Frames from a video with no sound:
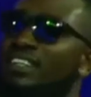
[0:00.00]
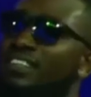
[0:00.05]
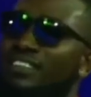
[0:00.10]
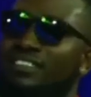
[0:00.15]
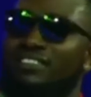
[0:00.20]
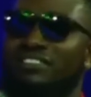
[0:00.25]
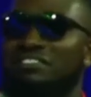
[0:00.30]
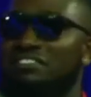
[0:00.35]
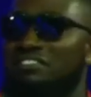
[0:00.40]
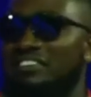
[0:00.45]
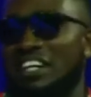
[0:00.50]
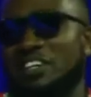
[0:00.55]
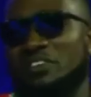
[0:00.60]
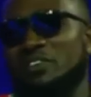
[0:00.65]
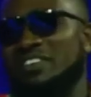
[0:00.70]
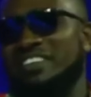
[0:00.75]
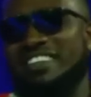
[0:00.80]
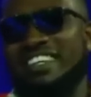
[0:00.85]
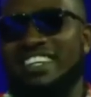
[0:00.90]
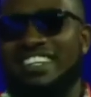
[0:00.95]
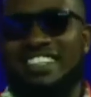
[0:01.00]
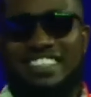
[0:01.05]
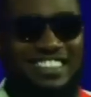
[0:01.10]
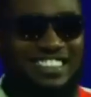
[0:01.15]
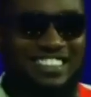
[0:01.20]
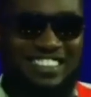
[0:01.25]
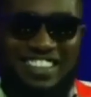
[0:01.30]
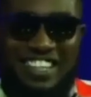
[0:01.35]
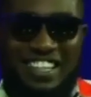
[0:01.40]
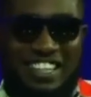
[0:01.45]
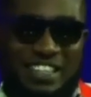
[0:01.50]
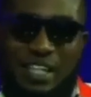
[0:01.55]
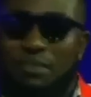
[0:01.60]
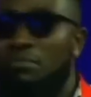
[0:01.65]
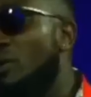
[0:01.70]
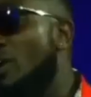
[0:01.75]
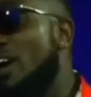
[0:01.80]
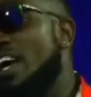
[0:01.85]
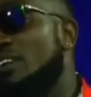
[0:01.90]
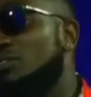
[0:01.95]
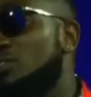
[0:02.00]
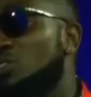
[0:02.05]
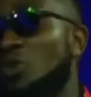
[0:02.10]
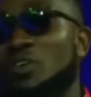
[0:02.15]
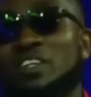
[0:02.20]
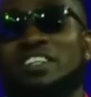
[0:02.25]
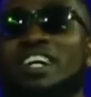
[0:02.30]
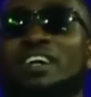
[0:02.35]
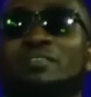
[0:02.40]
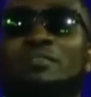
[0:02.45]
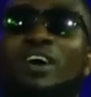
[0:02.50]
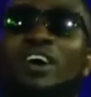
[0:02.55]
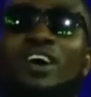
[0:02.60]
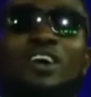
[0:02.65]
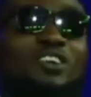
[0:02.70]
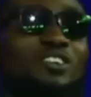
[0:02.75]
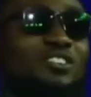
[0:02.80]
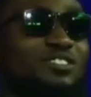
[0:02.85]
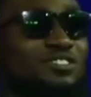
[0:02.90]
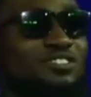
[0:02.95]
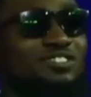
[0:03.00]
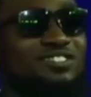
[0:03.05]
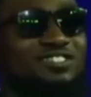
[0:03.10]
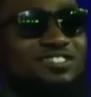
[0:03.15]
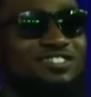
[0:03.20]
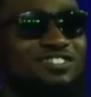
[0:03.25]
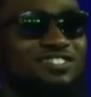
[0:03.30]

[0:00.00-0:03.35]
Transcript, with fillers: thing, I don't think the boy I'm talking about,